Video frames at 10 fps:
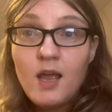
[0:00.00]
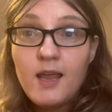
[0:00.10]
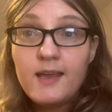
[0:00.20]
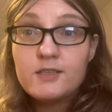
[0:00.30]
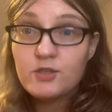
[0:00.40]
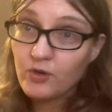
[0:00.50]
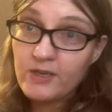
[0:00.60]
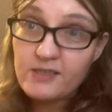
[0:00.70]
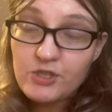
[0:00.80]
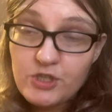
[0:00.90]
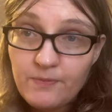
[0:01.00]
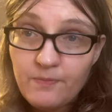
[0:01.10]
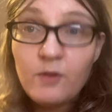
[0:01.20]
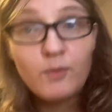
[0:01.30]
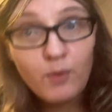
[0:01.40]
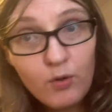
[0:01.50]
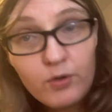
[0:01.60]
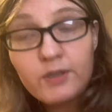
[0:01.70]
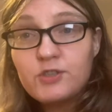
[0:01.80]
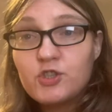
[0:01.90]
is translation from
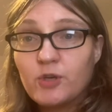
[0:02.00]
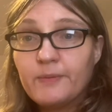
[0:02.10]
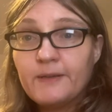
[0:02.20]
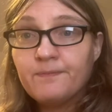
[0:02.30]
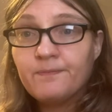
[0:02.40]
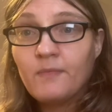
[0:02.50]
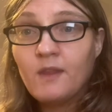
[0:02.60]
Holderlin's German.